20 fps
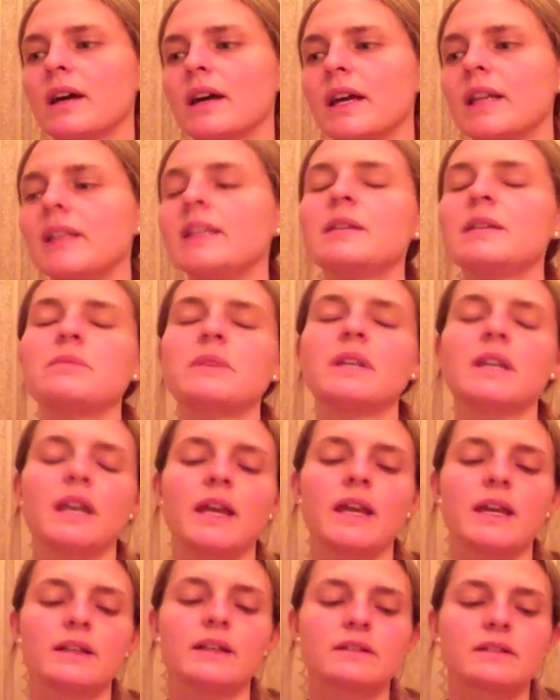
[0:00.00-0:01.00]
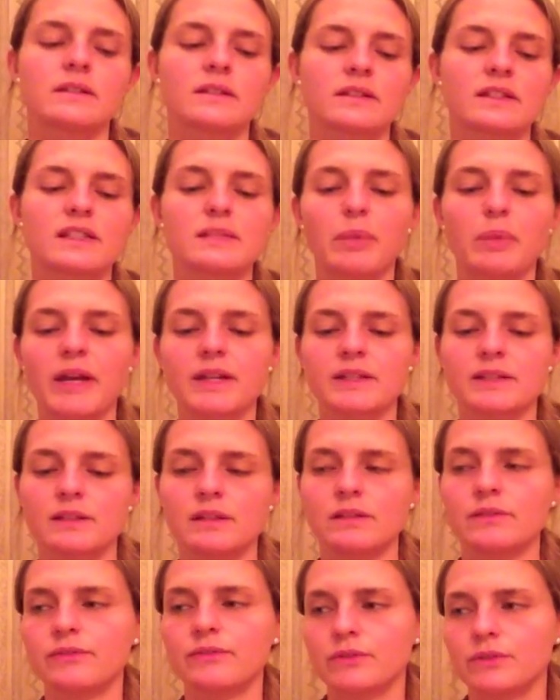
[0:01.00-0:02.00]
eliminate
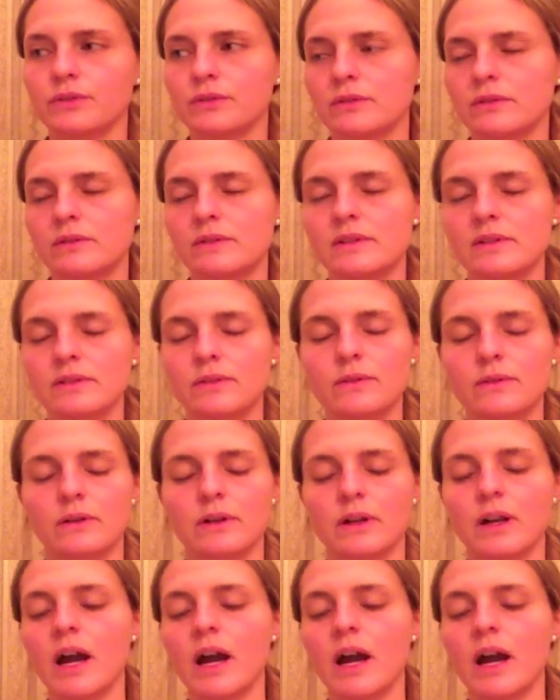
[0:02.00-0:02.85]
spicy foods or